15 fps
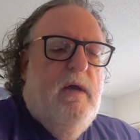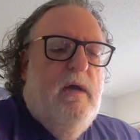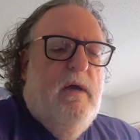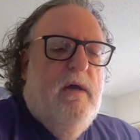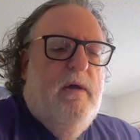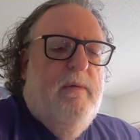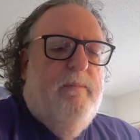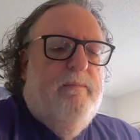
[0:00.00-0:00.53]

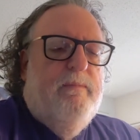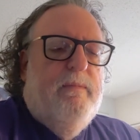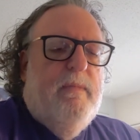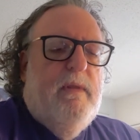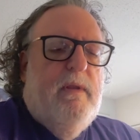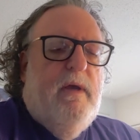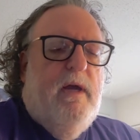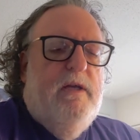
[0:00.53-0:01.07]

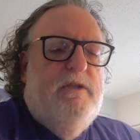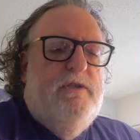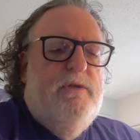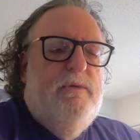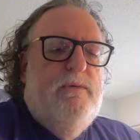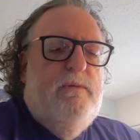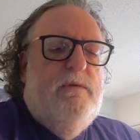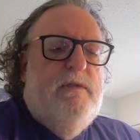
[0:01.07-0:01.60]
I
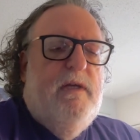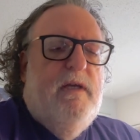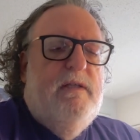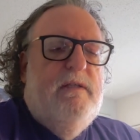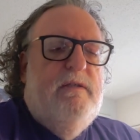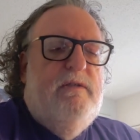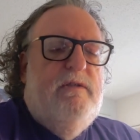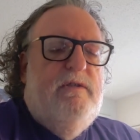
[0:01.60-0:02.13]
do
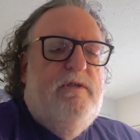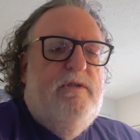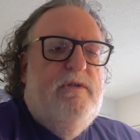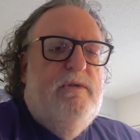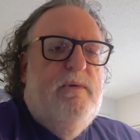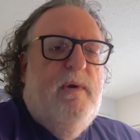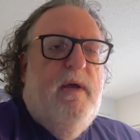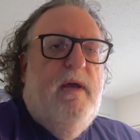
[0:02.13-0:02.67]
tend
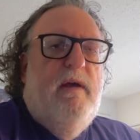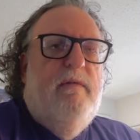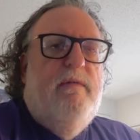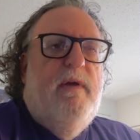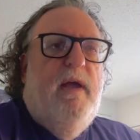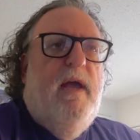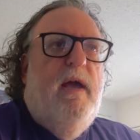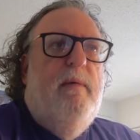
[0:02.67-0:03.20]
to have
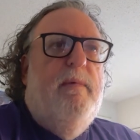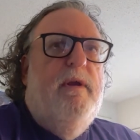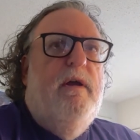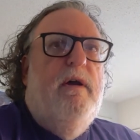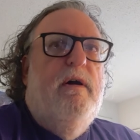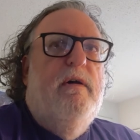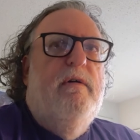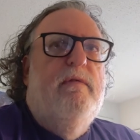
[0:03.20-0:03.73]
a habit
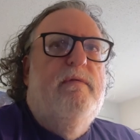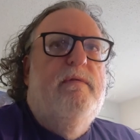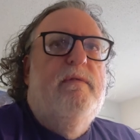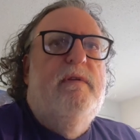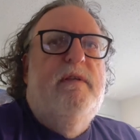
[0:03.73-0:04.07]
of